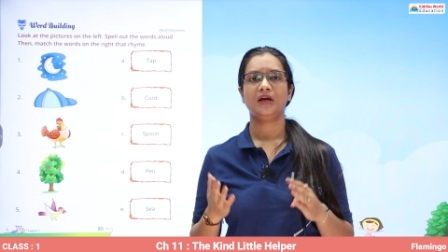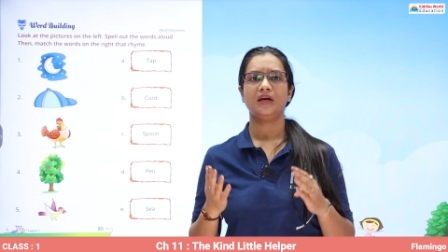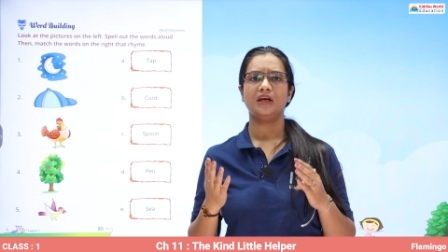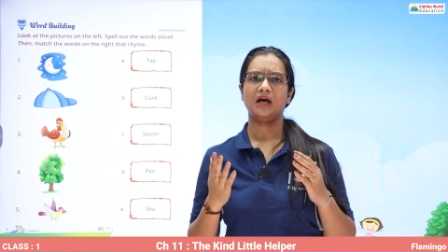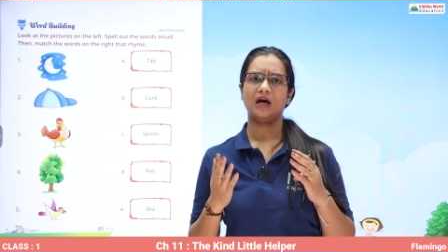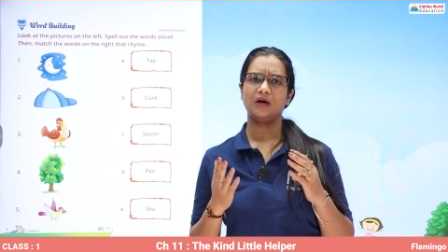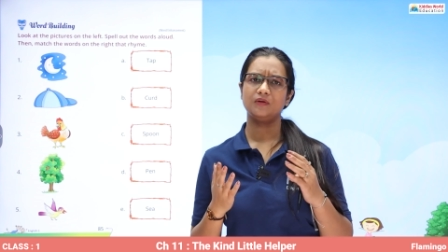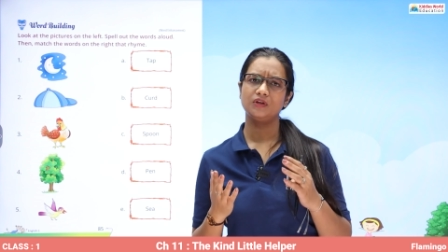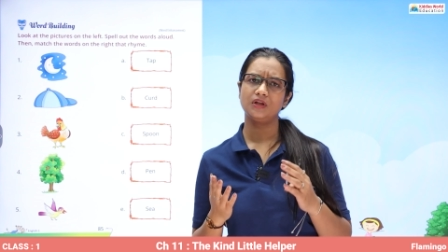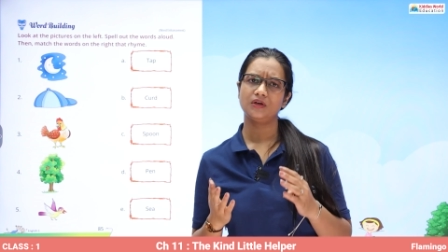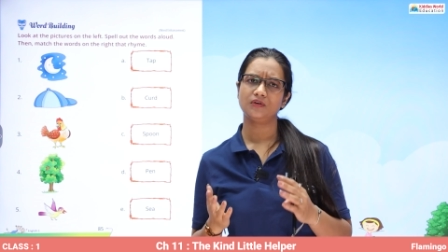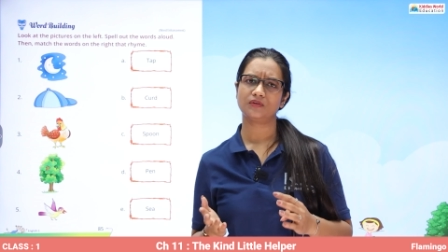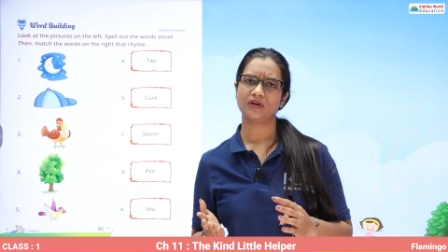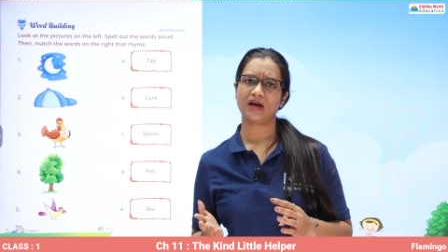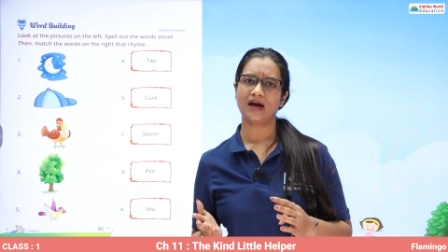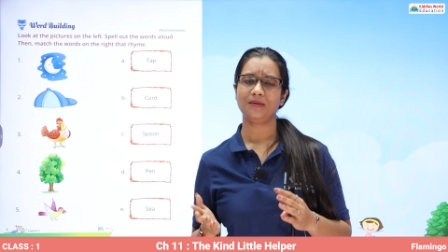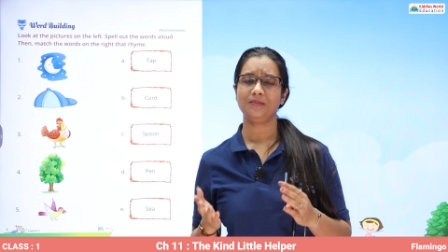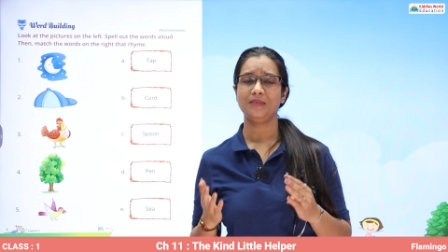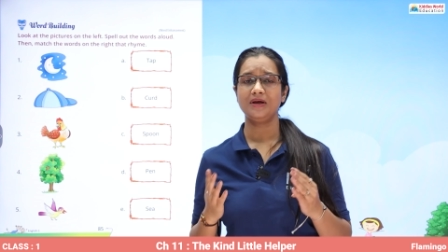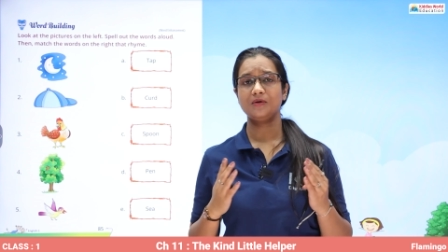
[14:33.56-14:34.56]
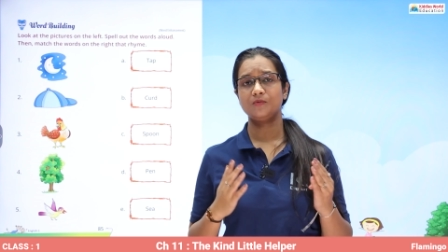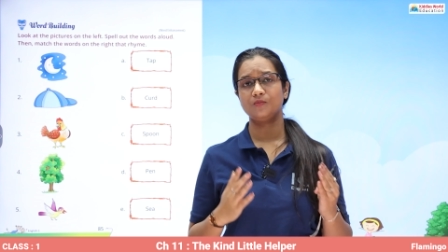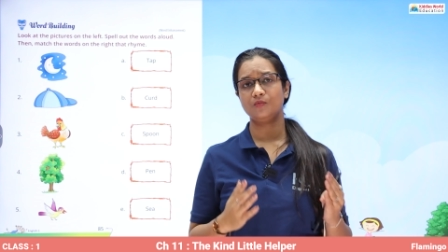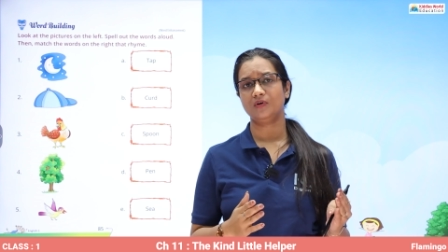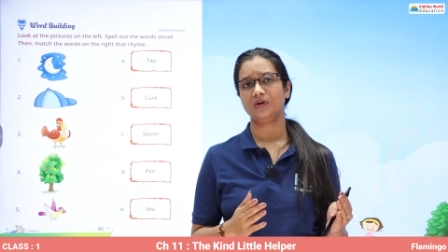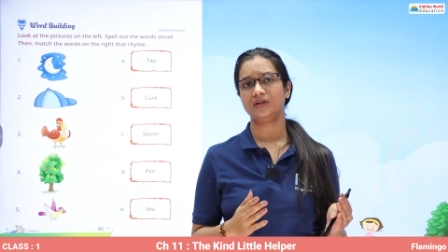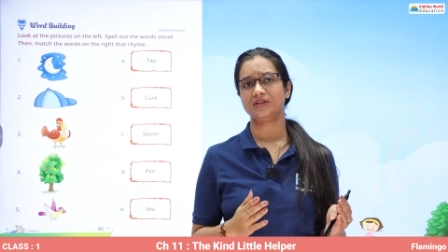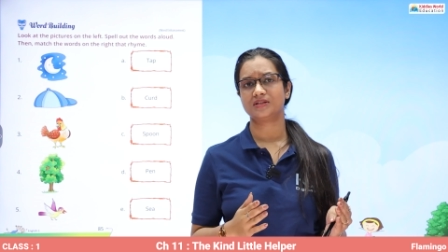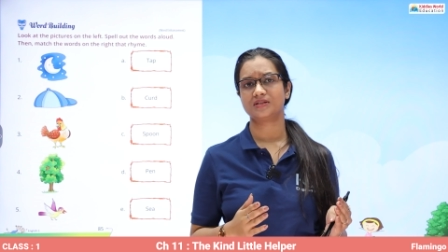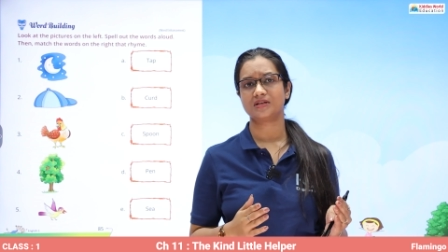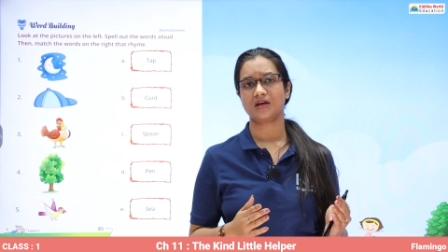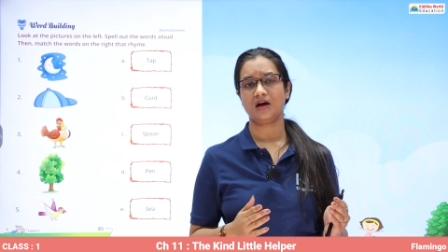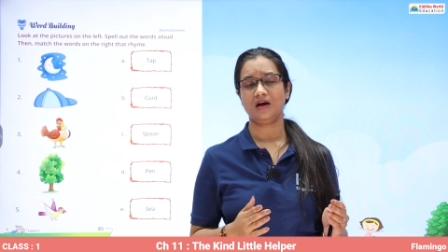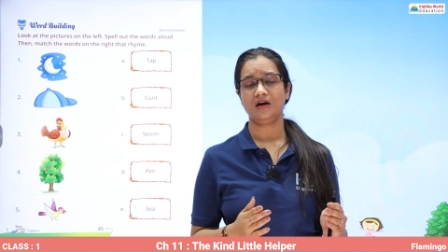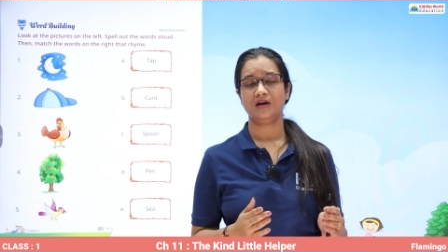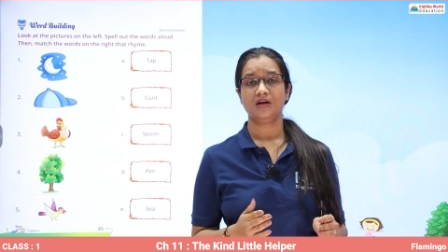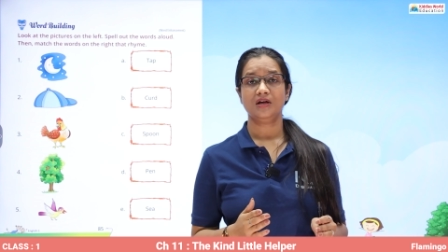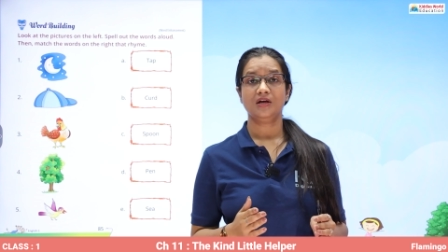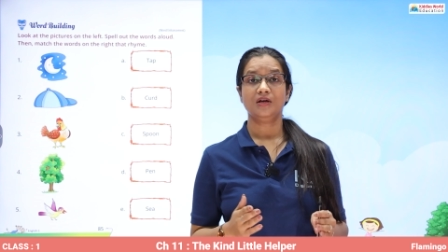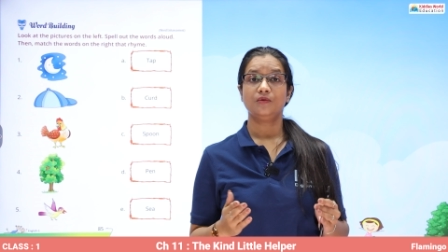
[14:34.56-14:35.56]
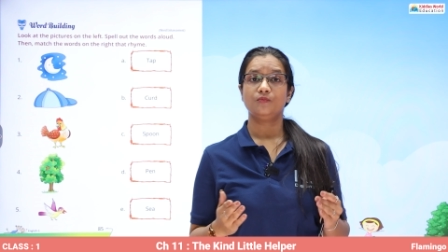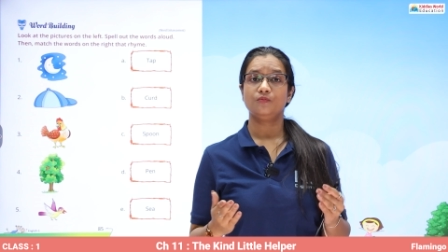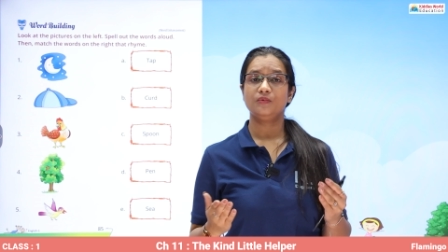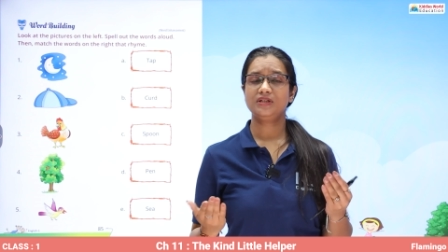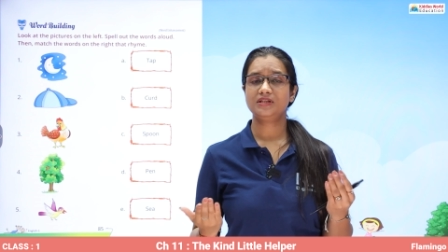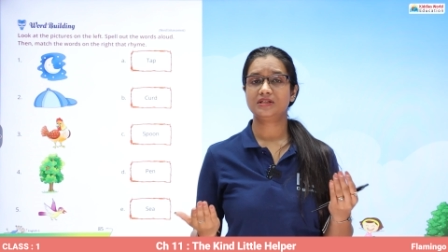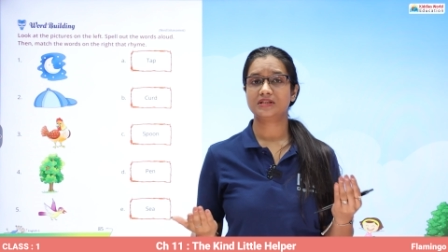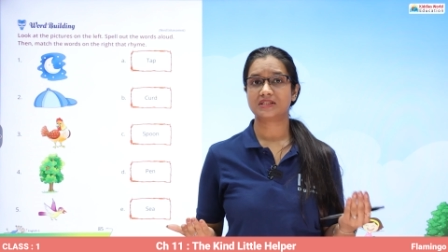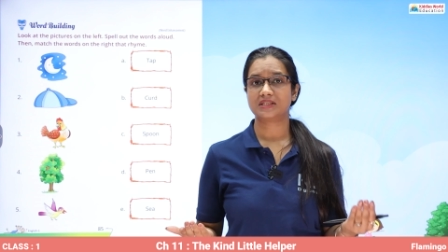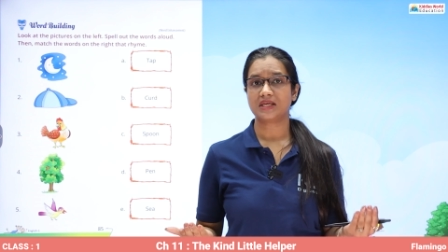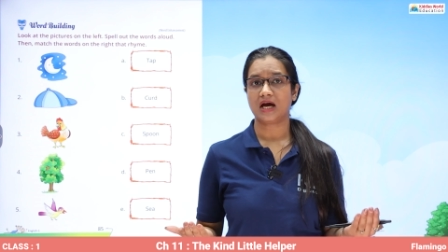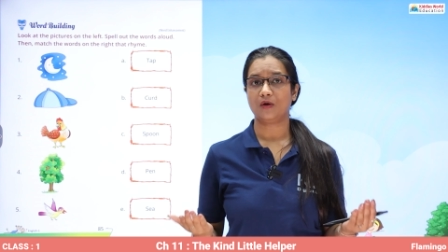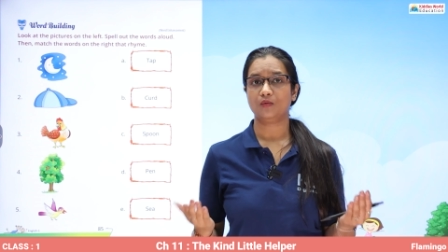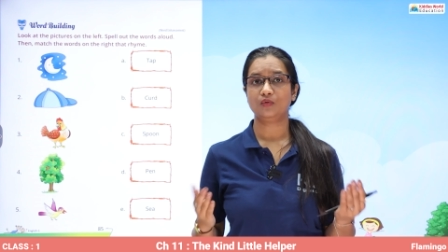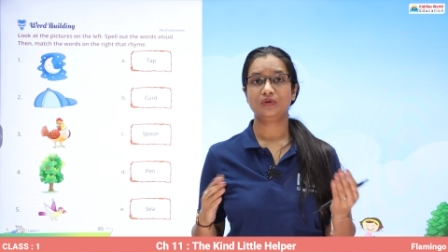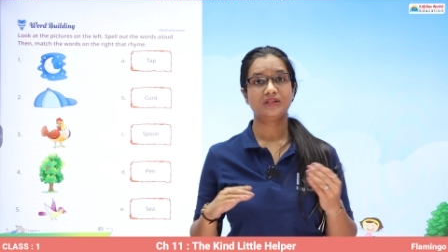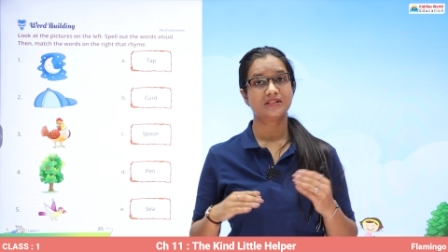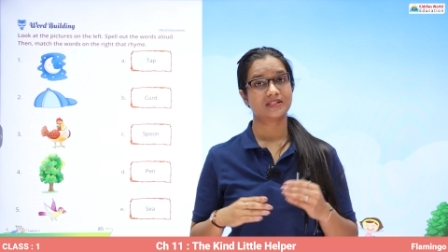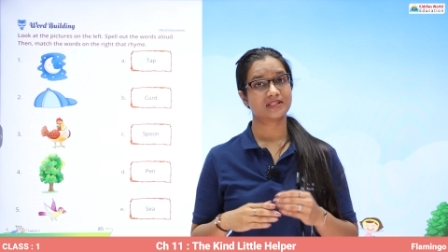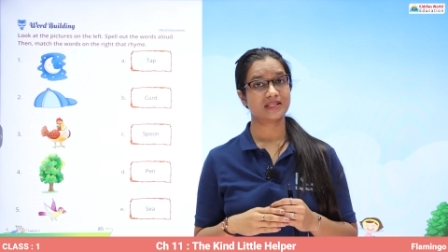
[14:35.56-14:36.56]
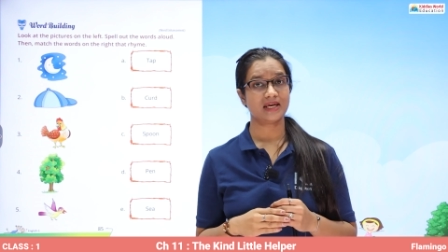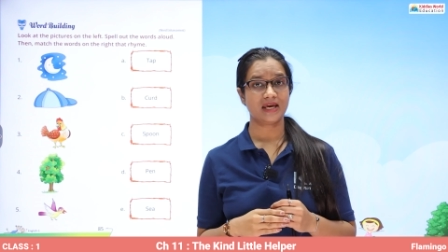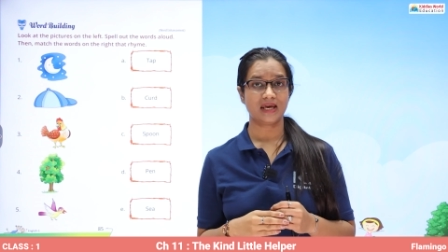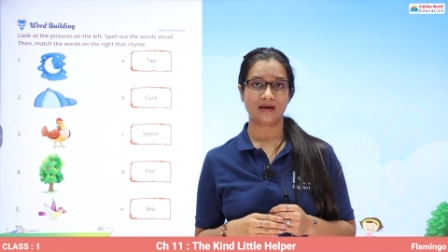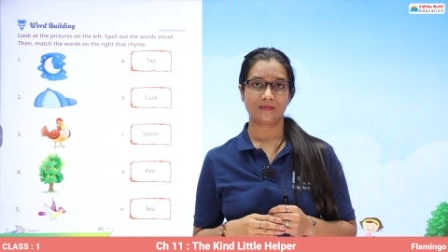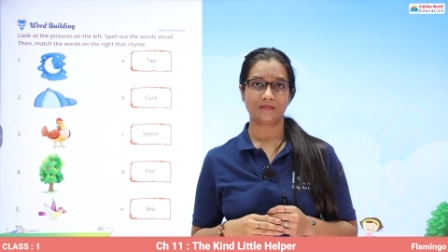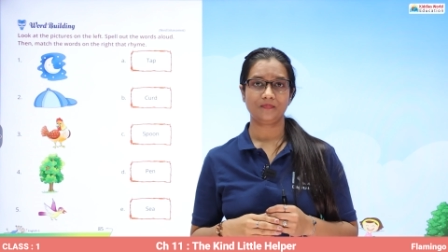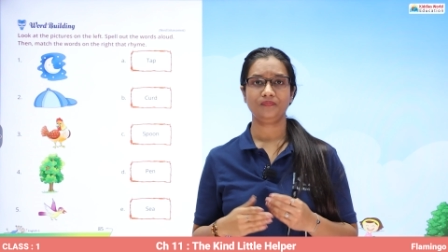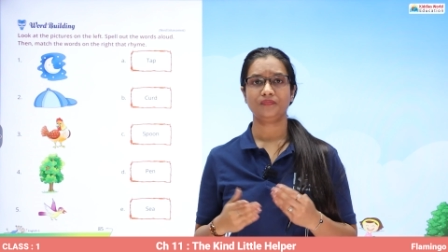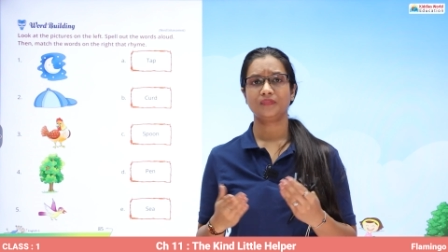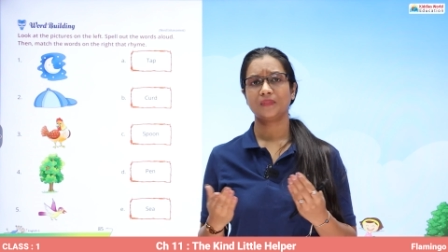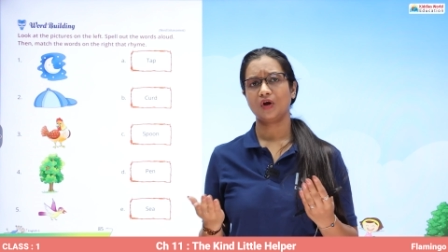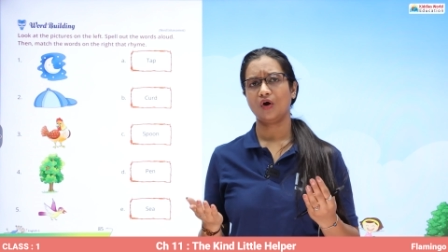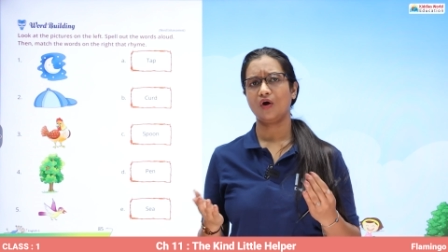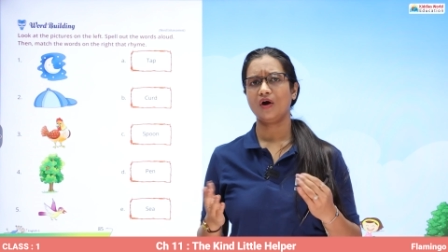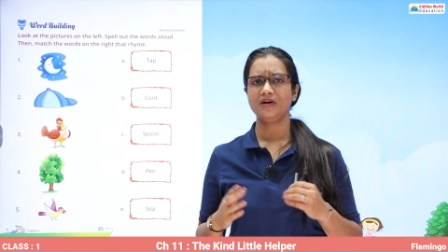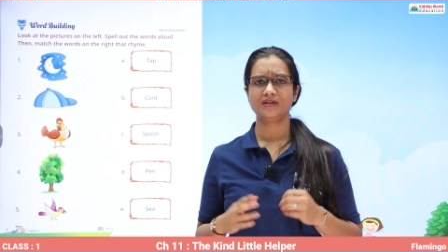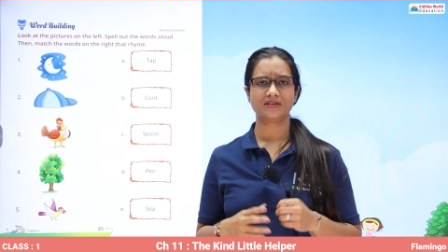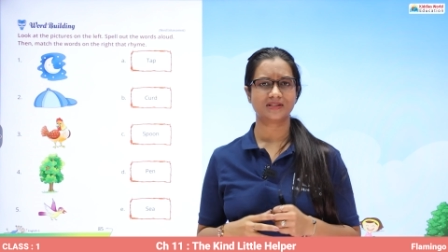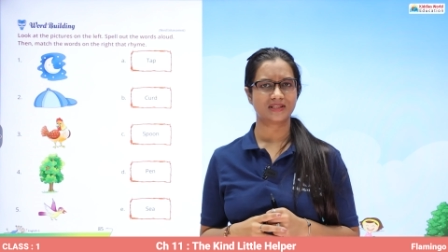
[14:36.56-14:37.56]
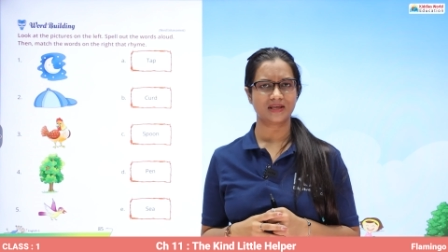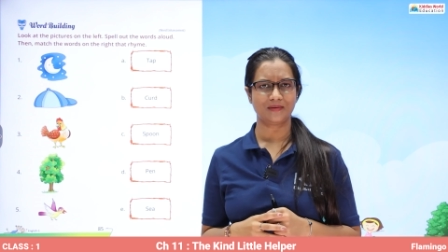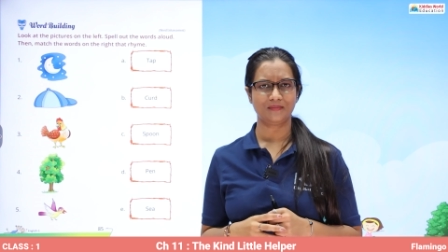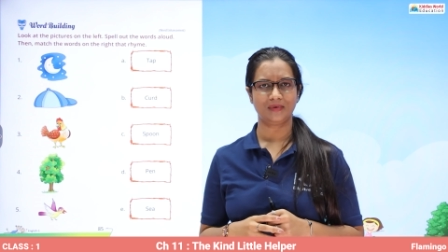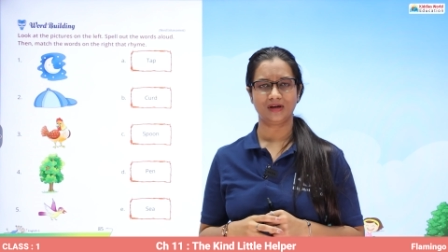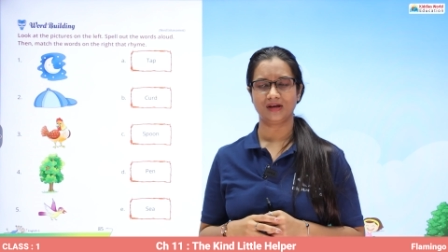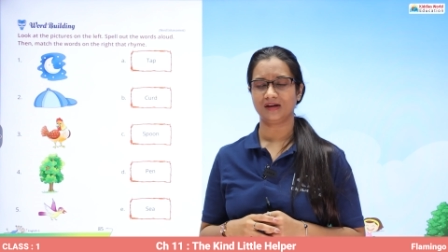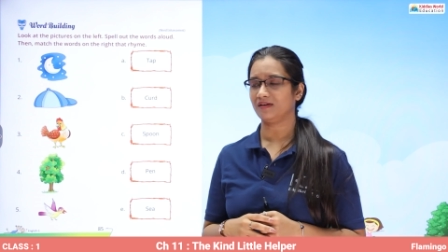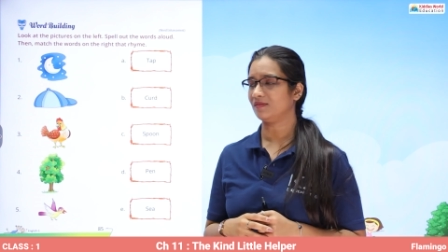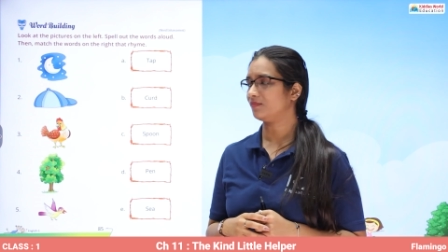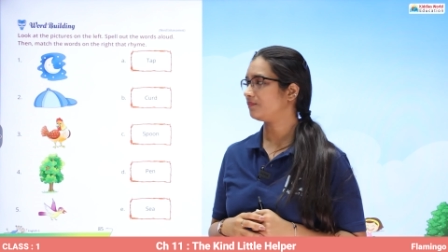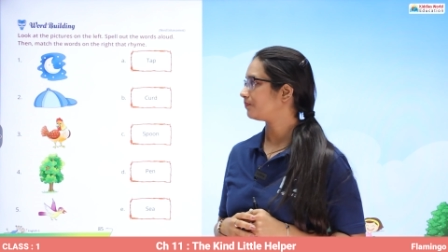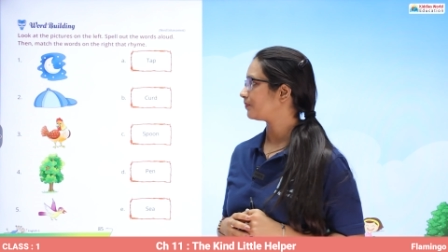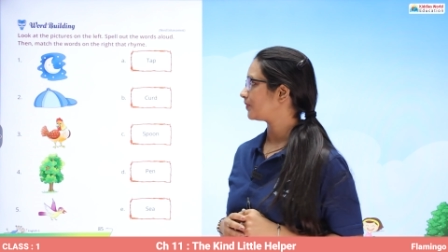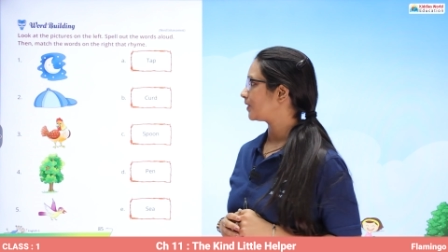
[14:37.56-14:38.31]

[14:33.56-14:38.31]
Now the rhyming words are which sound same or similar.